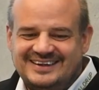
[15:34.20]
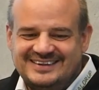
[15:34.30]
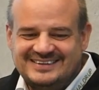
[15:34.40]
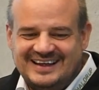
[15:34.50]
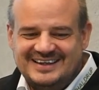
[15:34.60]

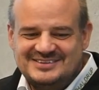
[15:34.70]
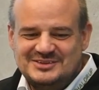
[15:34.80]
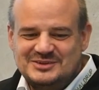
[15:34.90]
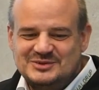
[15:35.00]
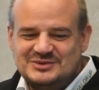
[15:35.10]
There is a
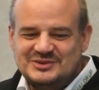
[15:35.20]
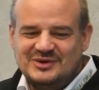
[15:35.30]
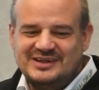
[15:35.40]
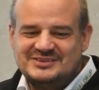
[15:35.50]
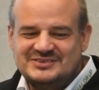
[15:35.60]
new
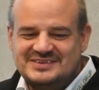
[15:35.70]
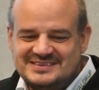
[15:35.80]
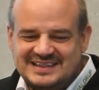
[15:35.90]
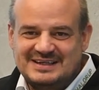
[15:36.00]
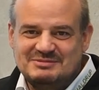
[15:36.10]
storage
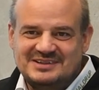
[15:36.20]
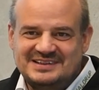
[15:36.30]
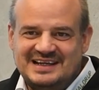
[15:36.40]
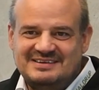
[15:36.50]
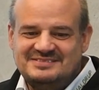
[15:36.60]
system on the
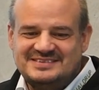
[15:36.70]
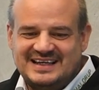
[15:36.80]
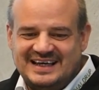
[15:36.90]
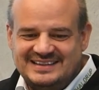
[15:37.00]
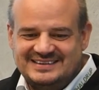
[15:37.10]
left
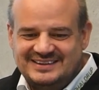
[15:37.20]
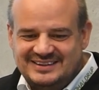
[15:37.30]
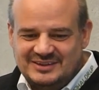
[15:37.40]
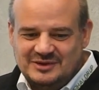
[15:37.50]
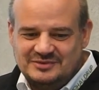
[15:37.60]
side
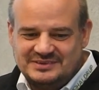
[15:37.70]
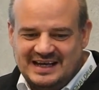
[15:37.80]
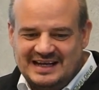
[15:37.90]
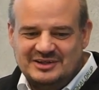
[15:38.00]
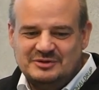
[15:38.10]
of the
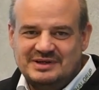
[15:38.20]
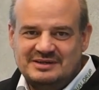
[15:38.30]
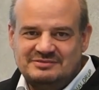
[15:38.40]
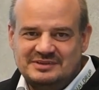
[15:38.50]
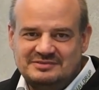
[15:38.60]
Haldrup
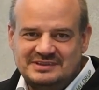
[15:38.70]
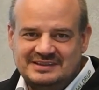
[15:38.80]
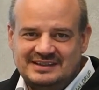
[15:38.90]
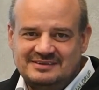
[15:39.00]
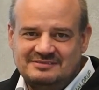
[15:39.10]

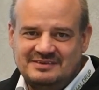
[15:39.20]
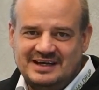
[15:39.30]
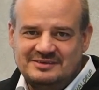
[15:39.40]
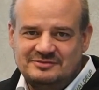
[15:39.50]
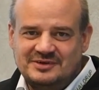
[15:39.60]

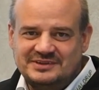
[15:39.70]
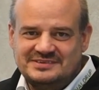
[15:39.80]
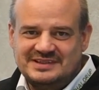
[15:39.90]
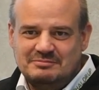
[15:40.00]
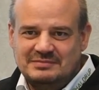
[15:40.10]
LT35 for the
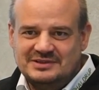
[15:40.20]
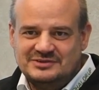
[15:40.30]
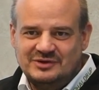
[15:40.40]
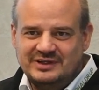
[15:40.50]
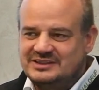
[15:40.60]
sample
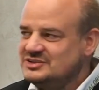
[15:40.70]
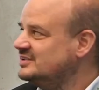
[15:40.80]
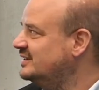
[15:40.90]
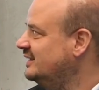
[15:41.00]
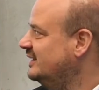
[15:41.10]
storage.
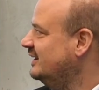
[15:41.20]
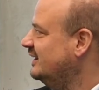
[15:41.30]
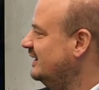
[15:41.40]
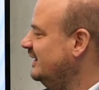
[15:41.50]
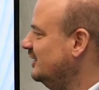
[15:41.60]

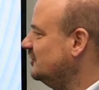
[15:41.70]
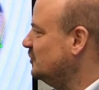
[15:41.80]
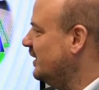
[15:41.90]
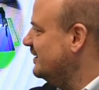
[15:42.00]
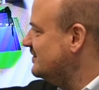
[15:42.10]
Here you
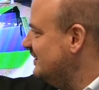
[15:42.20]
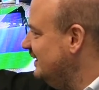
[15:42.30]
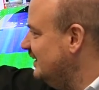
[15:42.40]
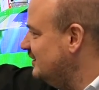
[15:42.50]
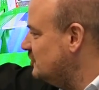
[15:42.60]
can
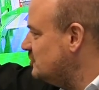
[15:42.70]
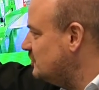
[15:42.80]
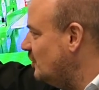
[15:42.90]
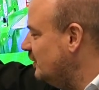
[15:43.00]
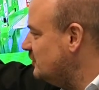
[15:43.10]
see the
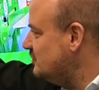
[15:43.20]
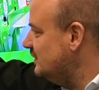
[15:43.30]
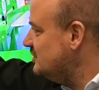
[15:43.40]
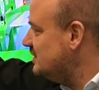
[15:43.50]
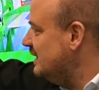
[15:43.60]
storage
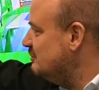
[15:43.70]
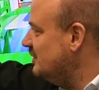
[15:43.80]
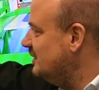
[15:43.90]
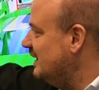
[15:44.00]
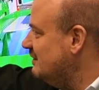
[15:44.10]
system on
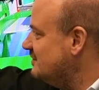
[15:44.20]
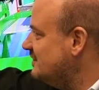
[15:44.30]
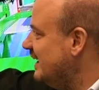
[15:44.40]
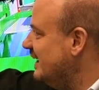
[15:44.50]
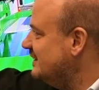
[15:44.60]
the left
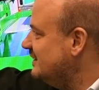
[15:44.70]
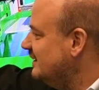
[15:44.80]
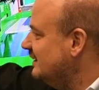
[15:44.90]
side.